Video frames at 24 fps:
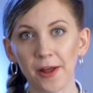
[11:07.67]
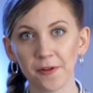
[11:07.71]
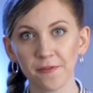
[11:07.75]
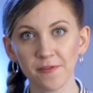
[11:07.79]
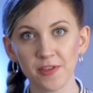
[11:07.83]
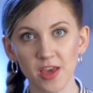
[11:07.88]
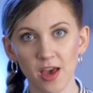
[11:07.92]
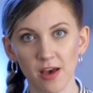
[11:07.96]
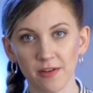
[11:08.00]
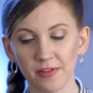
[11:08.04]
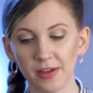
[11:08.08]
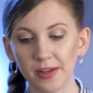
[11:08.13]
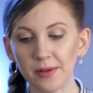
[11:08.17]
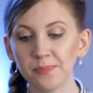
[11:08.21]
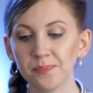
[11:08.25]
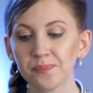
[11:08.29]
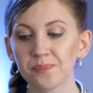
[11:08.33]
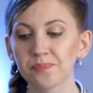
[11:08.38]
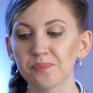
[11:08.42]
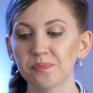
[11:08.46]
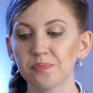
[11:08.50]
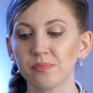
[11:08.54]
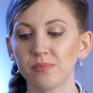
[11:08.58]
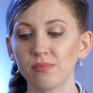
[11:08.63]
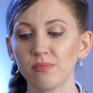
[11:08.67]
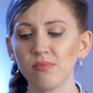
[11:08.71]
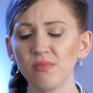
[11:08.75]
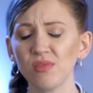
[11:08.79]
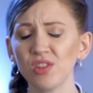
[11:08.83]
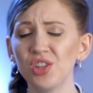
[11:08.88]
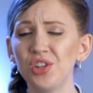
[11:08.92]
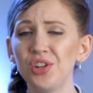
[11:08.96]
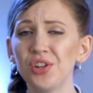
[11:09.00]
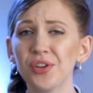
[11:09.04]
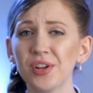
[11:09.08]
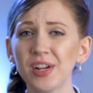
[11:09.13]
of the oven,
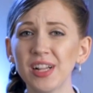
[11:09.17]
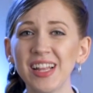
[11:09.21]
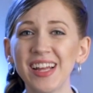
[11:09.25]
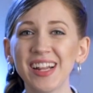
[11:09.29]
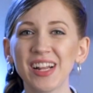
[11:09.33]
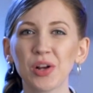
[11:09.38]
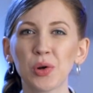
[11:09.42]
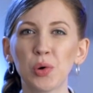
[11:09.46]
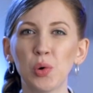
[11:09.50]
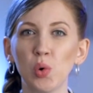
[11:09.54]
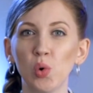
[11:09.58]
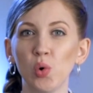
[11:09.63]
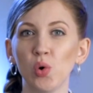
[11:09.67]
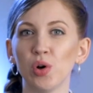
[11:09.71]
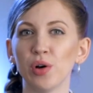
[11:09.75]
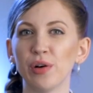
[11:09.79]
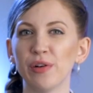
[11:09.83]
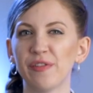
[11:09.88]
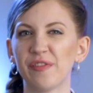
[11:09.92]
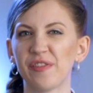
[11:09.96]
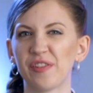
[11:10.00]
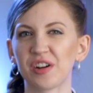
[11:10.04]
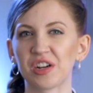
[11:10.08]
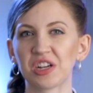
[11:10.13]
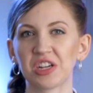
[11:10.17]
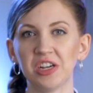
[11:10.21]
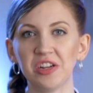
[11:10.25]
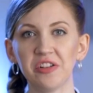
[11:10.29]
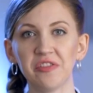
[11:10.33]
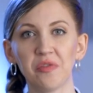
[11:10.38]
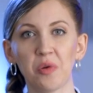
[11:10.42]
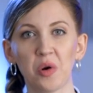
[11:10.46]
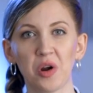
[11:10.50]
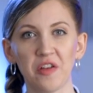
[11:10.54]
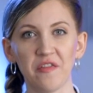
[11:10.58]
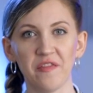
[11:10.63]
you're gonna let it cool for a good
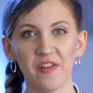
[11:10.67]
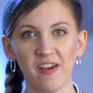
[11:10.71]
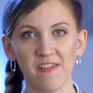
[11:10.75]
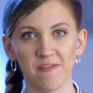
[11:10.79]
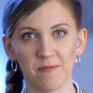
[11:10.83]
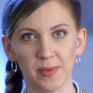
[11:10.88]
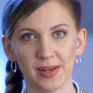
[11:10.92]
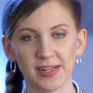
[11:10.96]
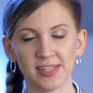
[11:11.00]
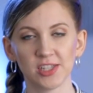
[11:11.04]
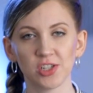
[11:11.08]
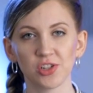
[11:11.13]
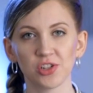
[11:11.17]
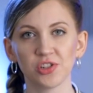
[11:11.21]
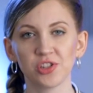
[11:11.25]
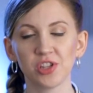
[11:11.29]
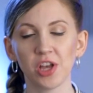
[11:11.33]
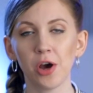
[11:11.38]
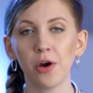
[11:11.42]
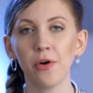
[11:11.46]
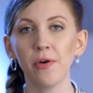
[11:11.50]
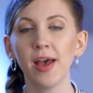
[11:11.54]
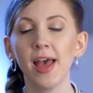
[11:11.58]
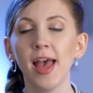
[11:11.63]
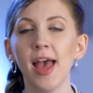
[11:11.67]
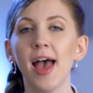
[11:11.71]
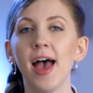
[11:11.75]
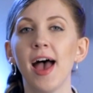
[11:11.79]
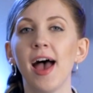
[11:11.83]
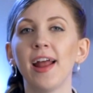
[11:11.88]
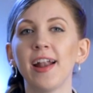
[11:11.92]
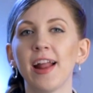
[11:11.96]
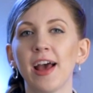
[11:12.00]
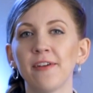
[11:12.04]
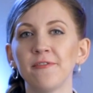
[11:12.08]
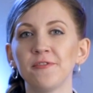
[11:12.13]
45 minutes or so.
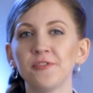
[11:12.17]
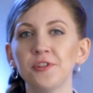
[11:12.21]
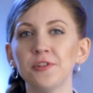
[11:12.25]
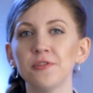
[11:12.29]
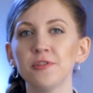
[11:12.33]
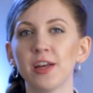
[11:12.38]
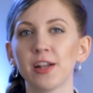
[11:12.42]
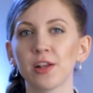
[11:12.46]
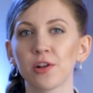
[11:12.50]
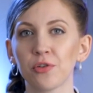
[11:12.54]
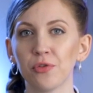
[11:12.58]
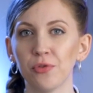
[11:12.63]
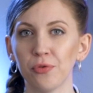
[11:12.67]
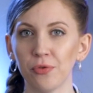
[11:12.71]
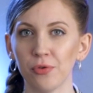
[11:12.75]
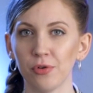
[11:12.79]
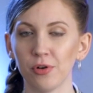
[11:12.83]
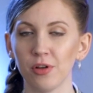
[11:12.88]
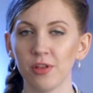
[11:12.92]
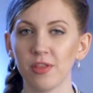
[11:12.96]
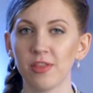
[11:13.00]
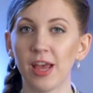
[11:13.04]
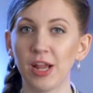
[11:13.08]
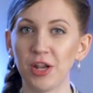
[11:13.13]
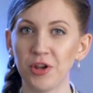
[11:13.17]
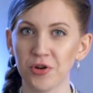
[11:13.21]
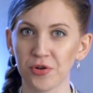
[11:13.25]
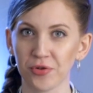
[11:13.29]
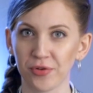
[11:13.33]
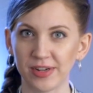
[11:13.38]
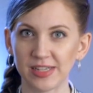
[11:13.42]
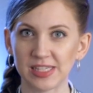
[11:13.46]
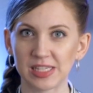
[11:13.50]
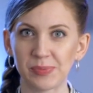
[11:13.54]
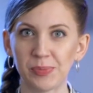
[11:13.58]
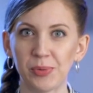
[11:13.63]
And after you let it cool, then you're
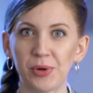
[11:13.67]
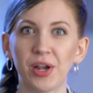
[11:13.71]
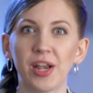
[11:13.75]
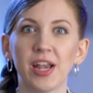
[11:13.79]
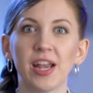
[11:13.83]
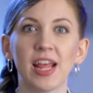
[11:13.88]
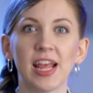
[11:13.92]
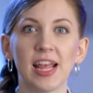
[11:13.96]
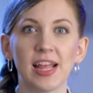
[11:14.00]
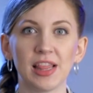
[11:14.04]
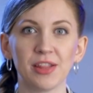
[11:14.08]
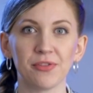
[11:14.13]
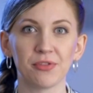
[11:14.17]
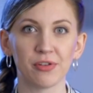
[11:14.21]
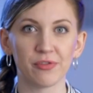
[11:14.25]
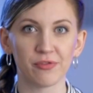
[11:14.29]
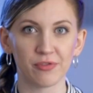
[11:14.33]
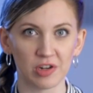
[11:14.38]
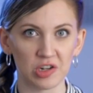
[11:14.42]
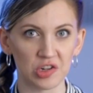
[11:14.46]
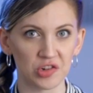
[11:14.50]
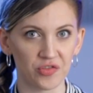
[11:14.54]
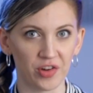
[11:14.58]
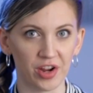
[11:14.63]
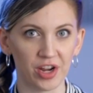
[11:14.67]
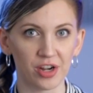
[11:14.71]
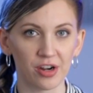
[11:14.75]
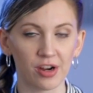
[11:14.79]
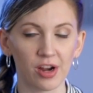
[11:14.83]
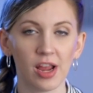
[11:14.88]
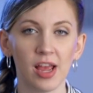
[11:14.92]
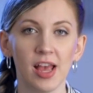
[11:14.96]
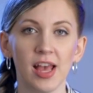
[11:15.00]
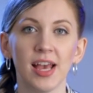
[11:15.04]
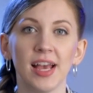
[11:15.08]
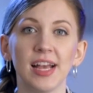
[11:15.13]
going to put it in the
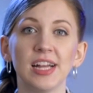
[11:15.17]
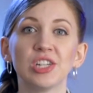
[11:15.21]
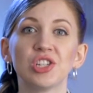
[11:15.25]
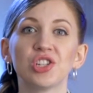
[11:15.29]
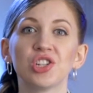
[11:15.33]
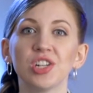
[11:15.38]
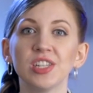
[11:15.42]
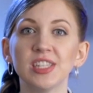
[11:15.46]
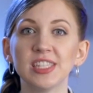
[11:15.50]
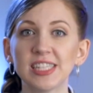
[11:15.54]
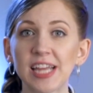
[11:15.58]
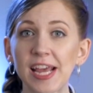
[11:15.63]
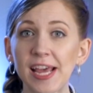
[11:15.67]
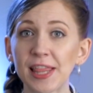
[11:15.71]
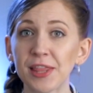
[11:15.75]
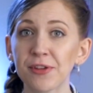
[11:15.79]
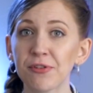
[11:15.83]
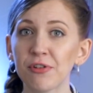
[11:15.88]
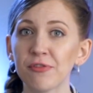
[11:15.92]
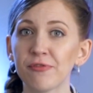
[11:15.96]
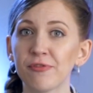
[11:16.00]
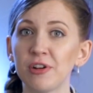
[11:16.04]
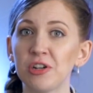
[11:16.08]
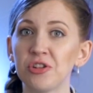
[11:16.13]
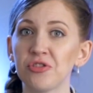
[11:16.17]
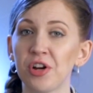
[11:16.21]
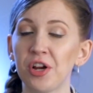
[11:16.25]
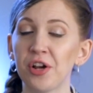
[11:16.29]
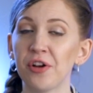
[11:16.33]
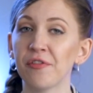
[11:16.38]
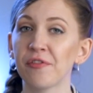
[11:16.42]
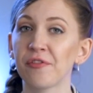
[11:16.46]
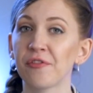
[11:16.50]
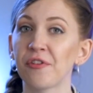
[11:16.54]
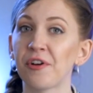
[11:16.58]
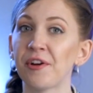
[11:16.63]
refrigerator. It should stay in the
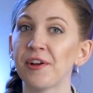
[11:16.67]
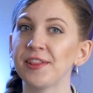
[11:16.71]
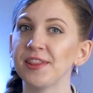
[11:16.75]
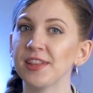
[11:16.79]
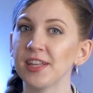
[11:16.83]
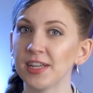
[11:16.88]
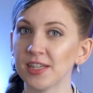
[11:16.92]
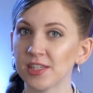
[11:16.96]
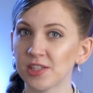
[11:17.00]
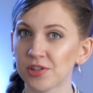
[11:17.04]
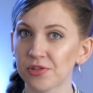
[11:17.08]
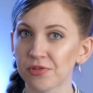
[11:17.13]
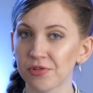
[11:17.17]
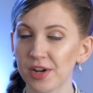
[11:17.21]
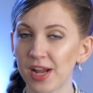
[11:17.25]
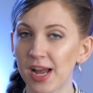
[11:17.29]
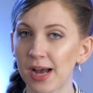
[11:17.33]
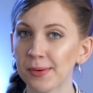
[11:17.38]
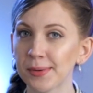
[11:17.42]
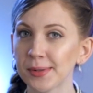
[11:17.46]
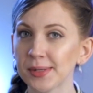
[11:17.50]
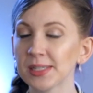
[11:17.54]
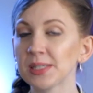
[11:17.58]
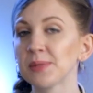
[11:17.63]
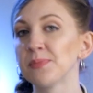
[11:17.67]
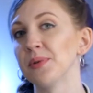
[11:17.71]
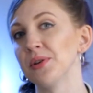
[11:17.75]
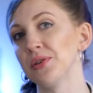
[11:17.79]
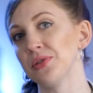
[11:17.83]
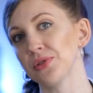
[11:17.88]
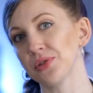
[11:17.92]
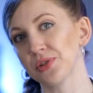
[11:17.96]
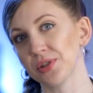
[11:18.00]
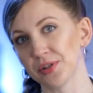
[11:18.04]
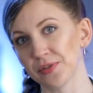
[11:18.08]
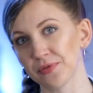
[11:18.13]
refrigerator for at least 3 hours, but
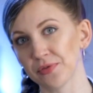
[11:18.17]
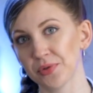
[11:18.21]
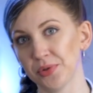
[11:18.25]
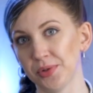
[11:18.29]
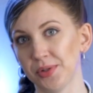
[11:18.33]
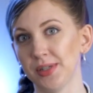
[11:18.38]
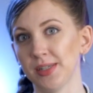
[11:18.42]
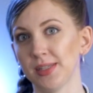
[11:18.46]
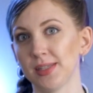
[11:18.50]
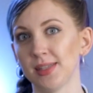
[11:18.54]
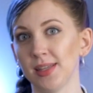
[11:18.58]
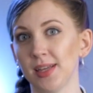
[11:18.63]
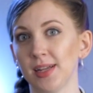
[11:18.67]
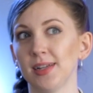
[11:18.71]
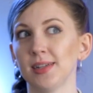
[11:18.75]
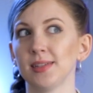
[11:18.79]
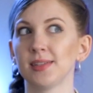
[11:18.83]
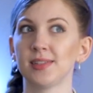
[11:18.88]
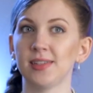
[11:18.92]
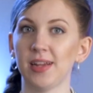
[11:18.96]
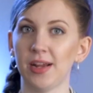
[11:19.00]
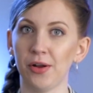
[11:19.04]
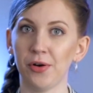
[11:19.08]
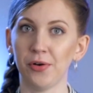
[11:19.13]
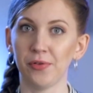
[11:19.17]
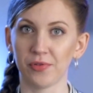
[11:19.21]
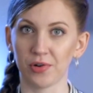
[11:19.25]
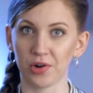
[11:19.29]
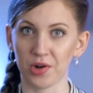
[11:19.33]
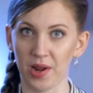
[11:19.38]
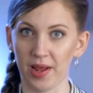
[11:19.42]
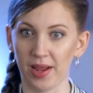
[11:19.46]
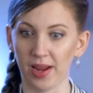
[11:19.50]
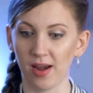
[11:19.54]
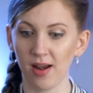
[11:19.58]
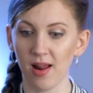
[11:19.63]
you could of course let it stay
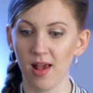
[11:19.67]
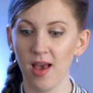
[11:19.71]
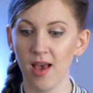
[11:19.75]
overnight